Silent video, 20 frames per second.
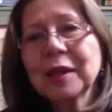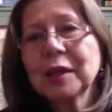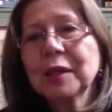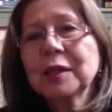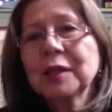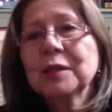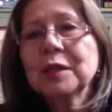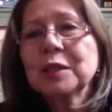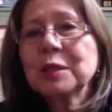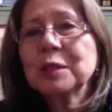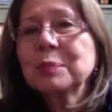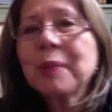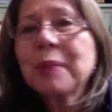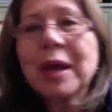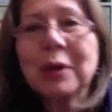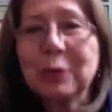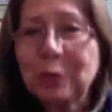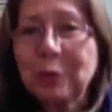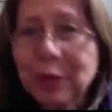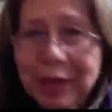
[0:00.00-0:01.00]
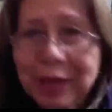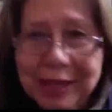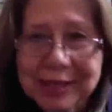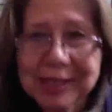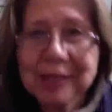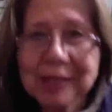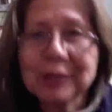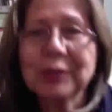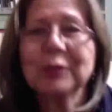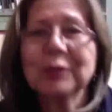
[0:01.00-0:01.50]
It doesn't matter what I
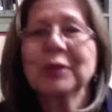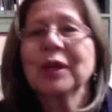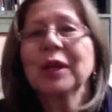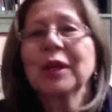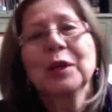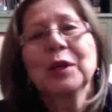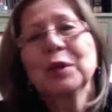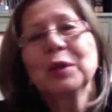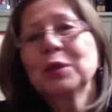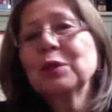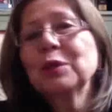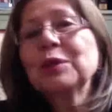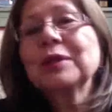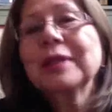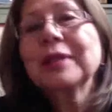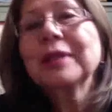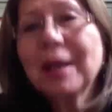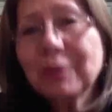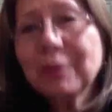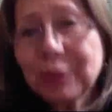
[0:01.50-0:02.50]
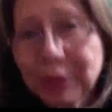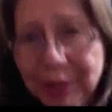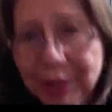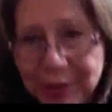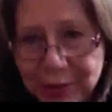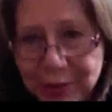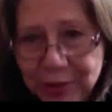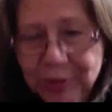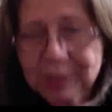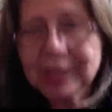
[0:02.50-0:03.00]
tell you, you'll never
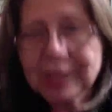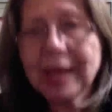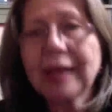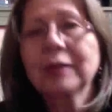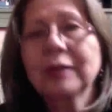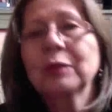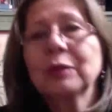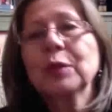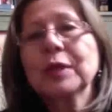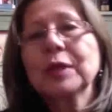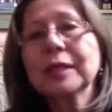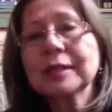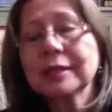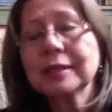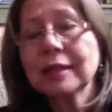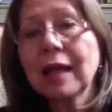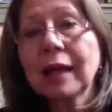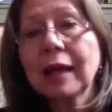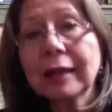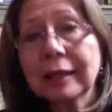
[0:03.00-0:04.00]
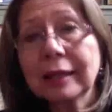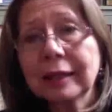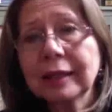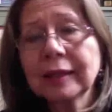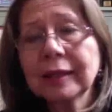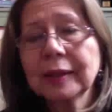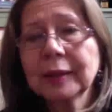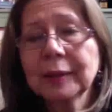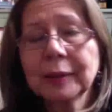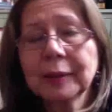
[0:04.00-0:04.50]
understand what it's like.
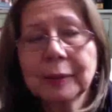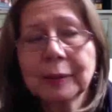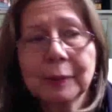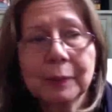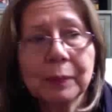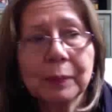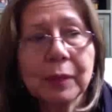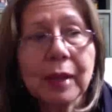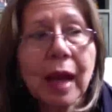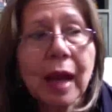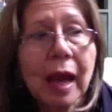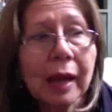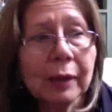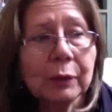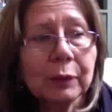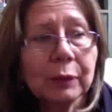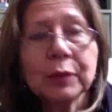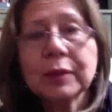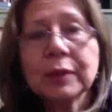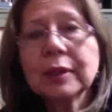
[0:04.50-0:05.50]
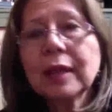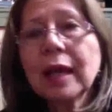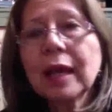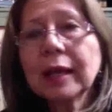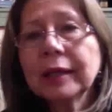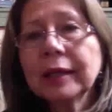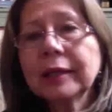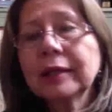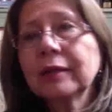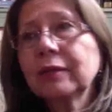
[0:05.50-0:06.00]
But I would
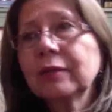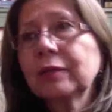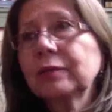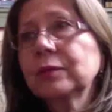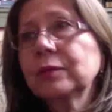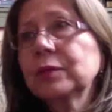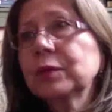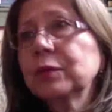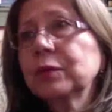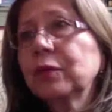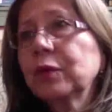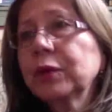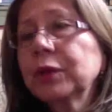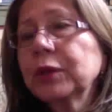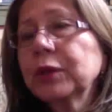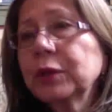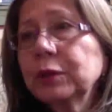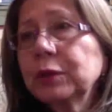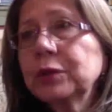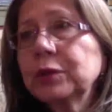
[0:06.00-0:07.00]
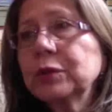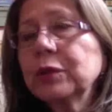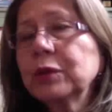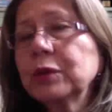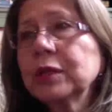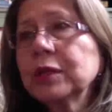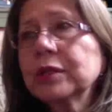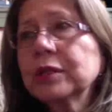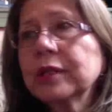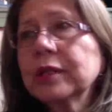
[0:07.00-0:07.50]
like to, for you to
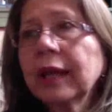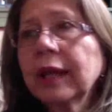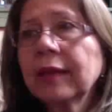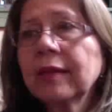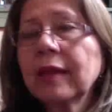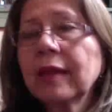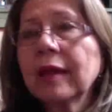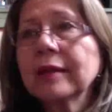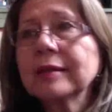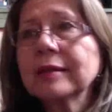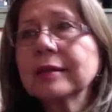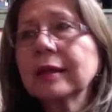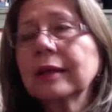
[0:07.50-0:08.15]
understand that.